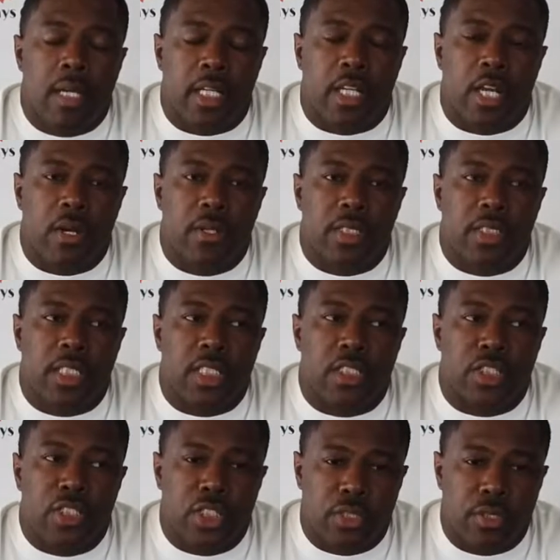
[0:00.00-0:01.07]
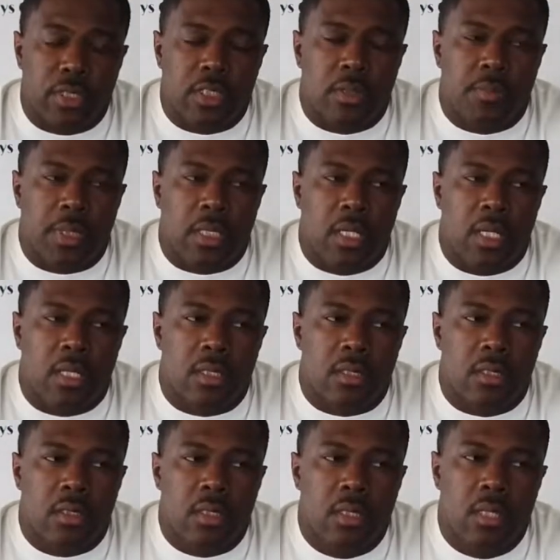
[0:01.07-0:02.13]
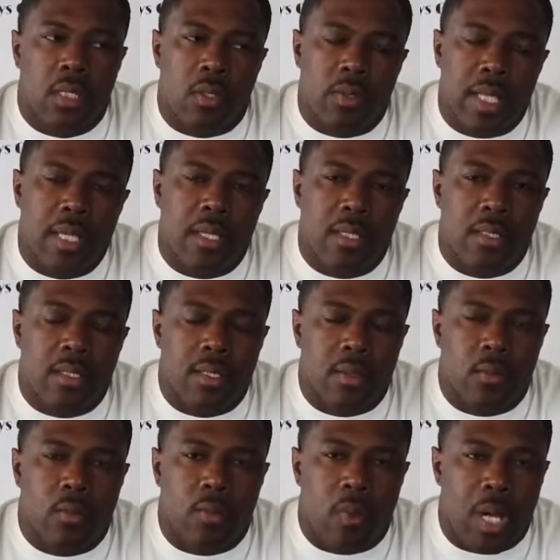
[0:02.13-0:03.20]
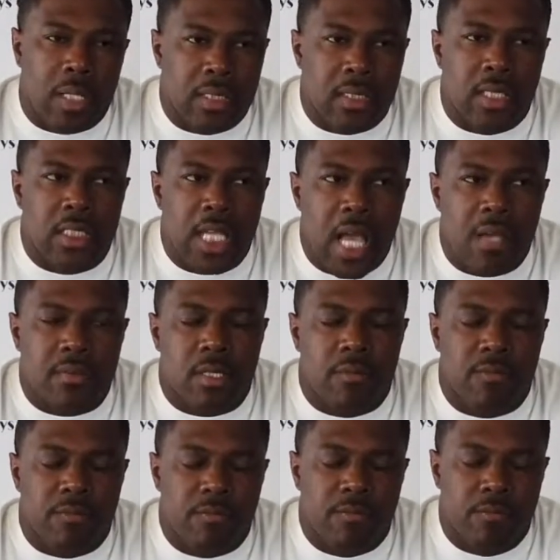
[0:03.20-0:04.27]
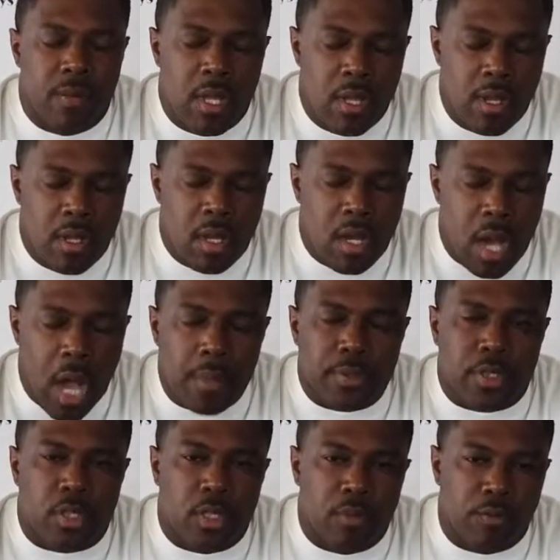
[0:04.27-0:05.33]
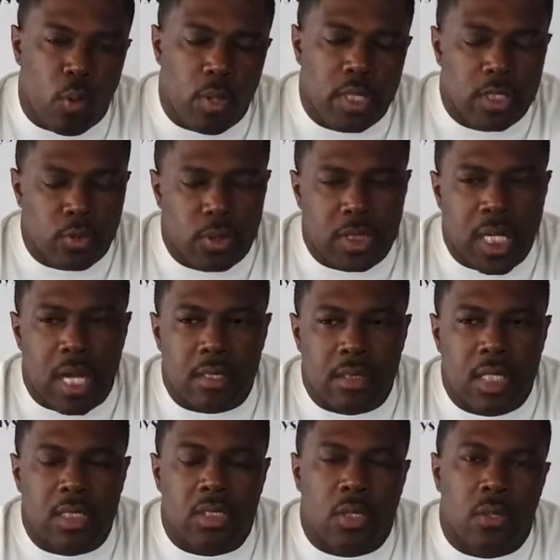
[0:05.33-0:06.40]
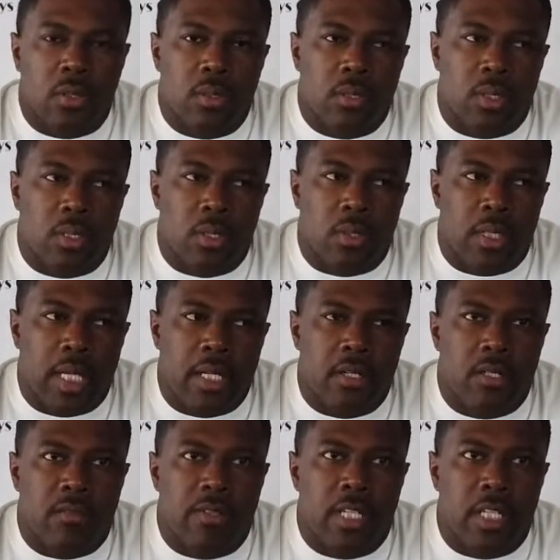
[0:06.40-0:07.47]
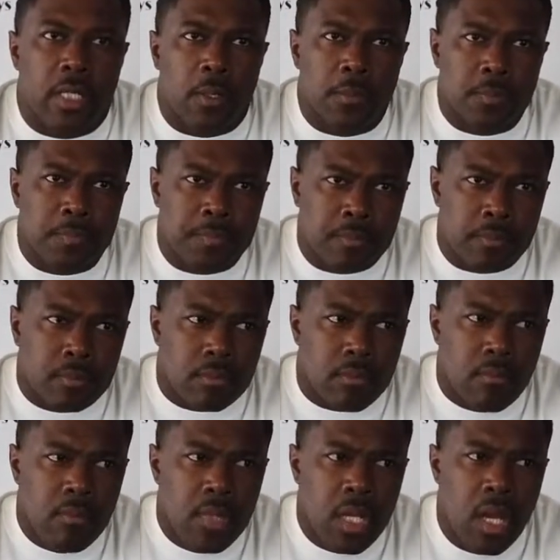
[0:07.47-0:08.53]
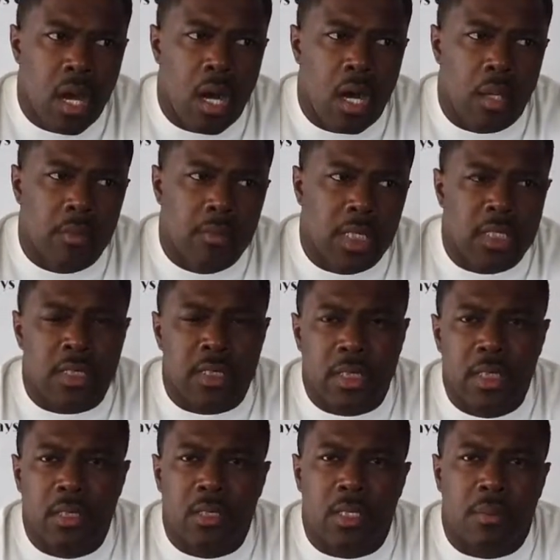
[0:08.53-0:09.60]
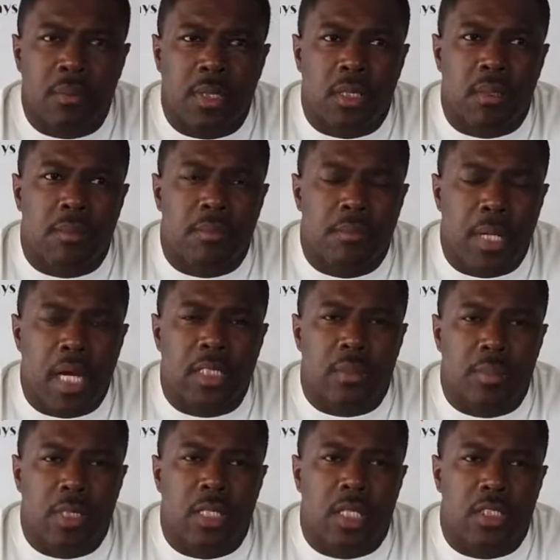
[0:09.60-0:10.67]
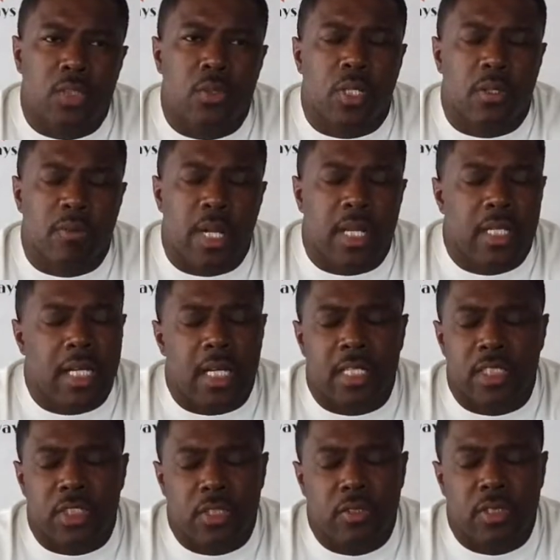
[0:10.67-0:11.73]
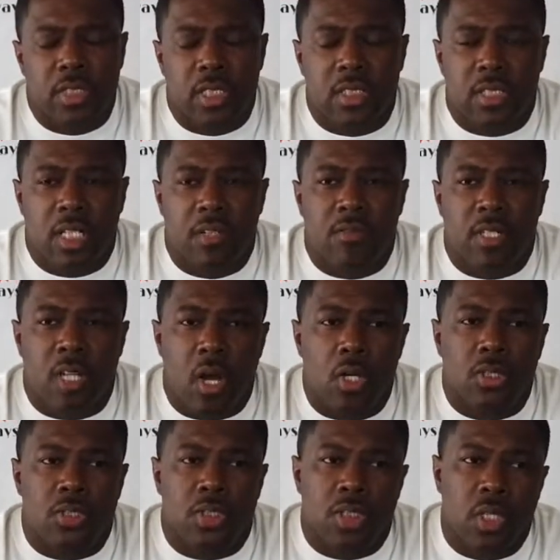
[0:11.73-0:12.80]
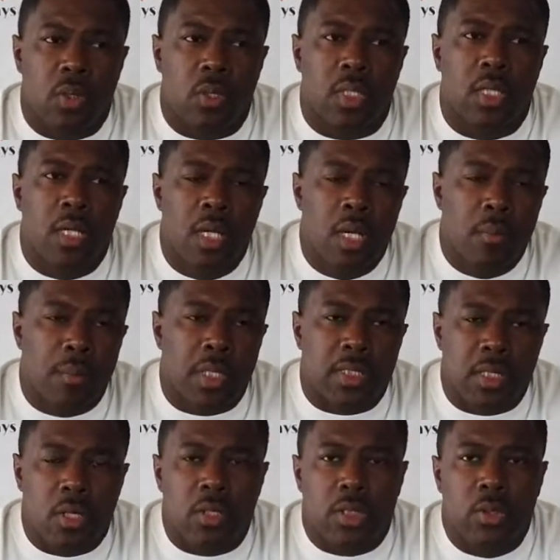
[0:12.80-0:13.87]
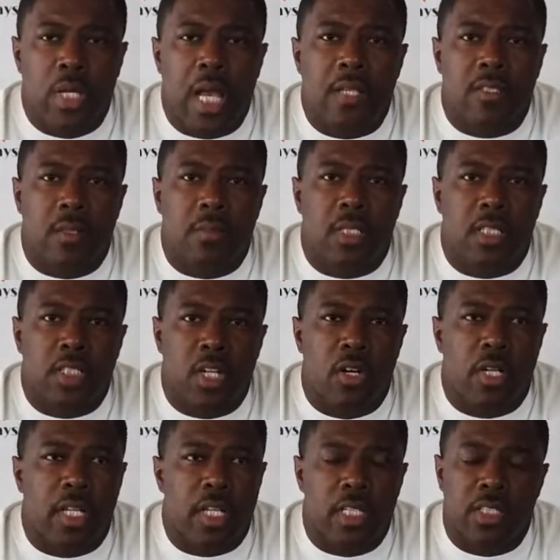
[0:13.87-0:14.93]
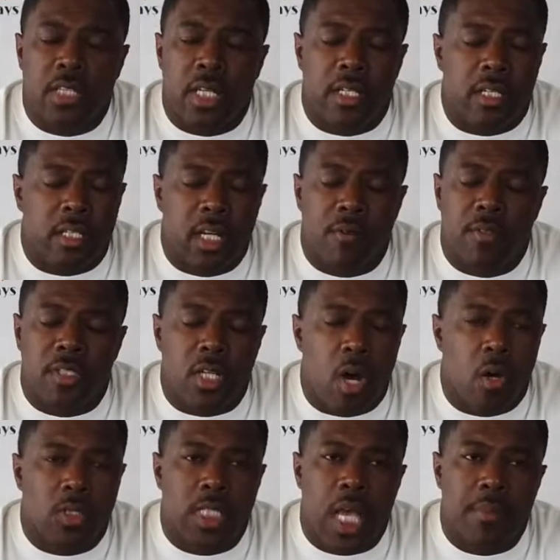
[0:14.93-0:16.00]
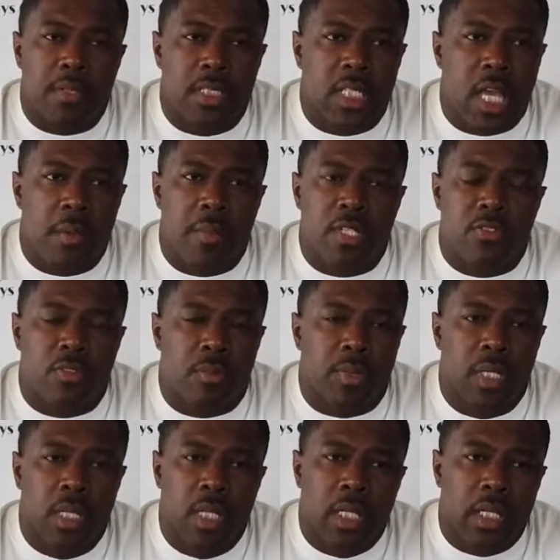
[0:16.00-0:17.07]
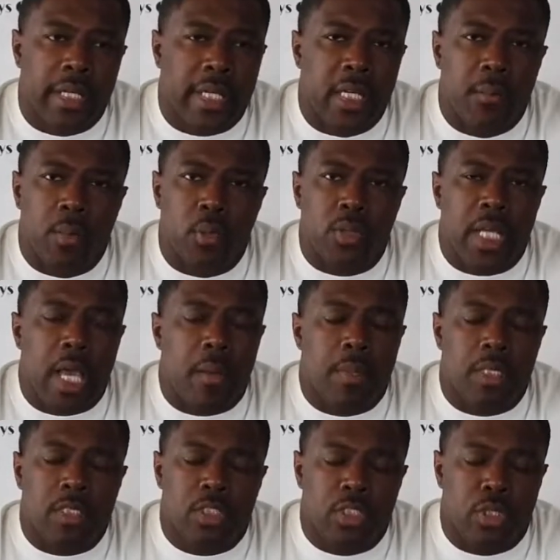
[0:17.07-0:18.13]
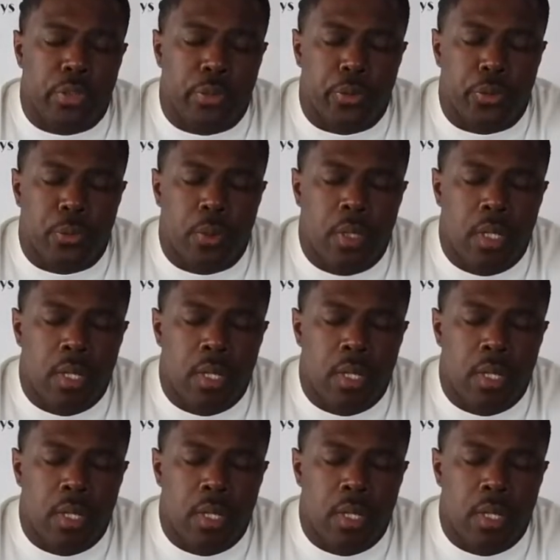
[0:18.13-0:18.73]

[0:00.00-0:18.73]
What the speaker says: encourage the insurance, because while it does have some obstacle avoidance, which I'll touch on a little later in the video, there's still the possibility that you could wreck it. Now, the insurance doesn't cover lost or stolen, but as long as you have something to turn in, it covers all types of damage, from gimbal damage to